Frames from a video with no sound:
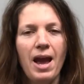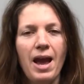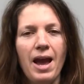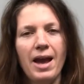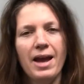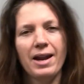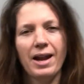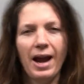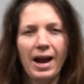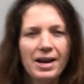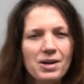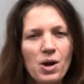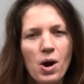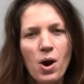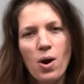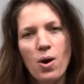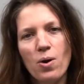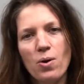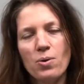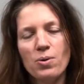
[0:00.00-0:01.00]
and I
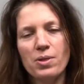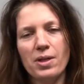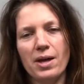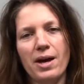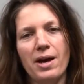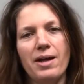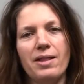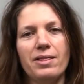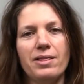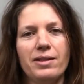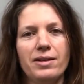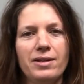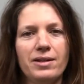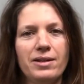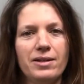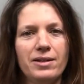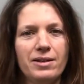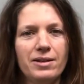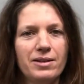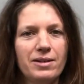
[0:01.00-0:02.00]
know that
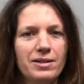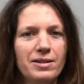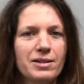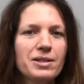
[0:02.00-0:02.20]
the